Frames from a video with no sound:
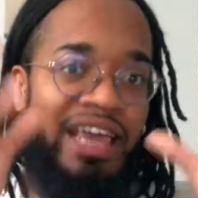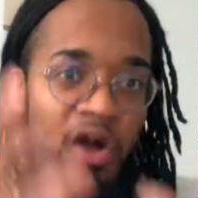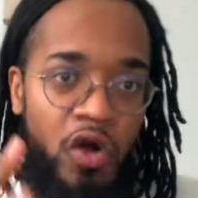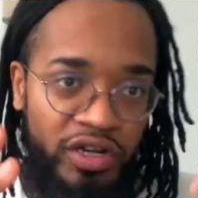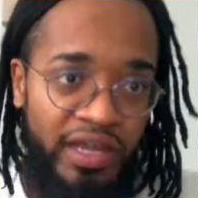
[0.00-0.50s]

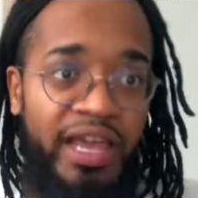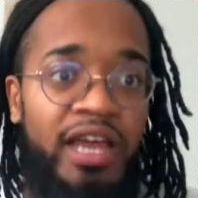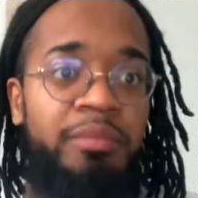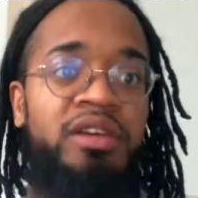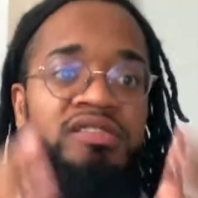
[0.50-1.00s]
on
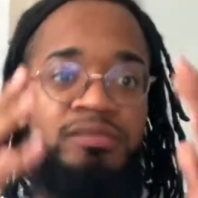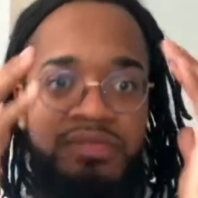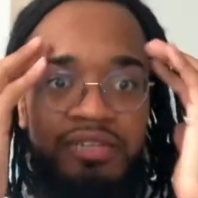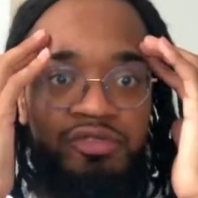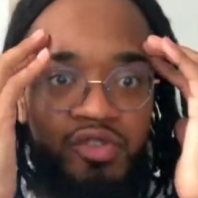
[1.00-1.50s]
hand. Because
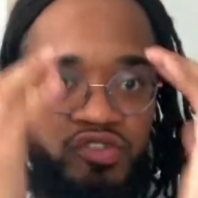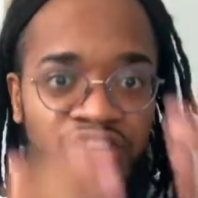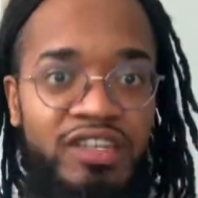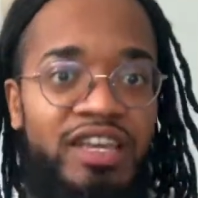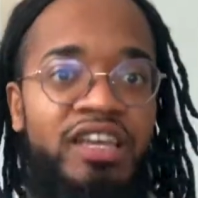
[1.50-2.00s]
sometimes when you
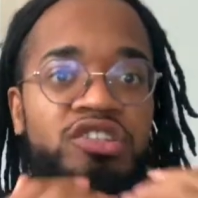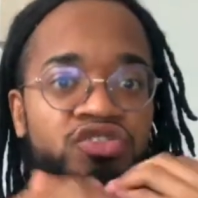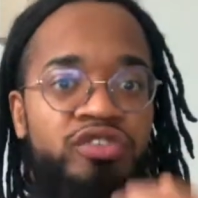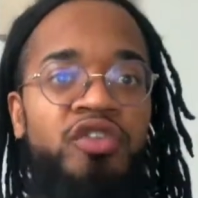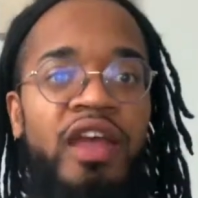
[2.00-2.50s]
see it, it can
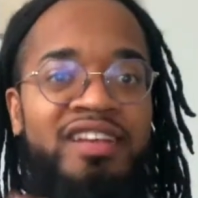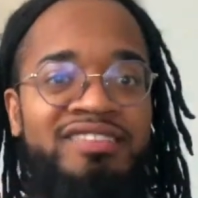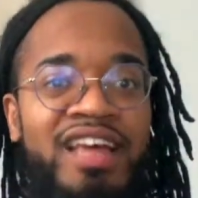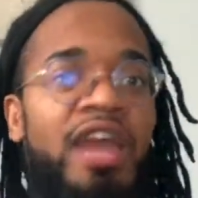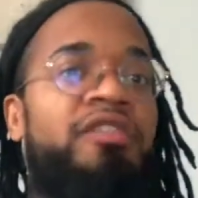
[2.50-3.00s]
trigger that
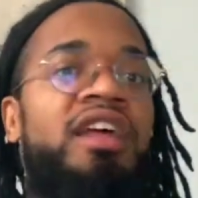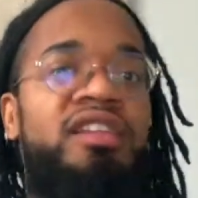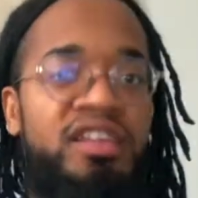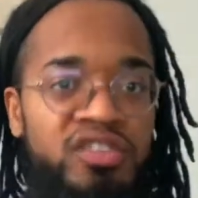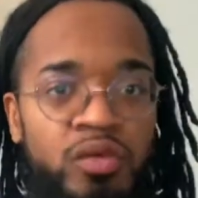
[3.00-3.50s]
desire and that
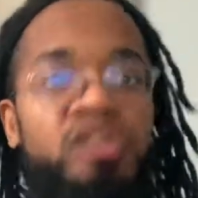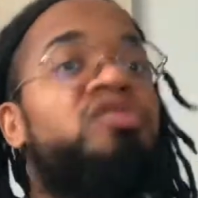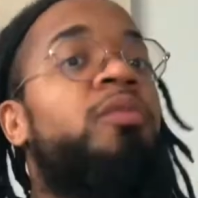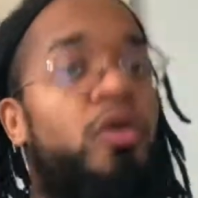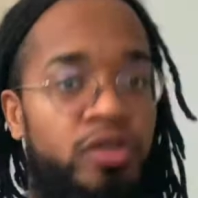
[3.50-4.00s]
need to want to
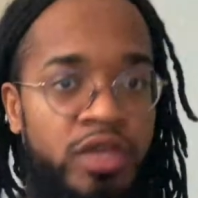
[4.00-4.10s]
smoke.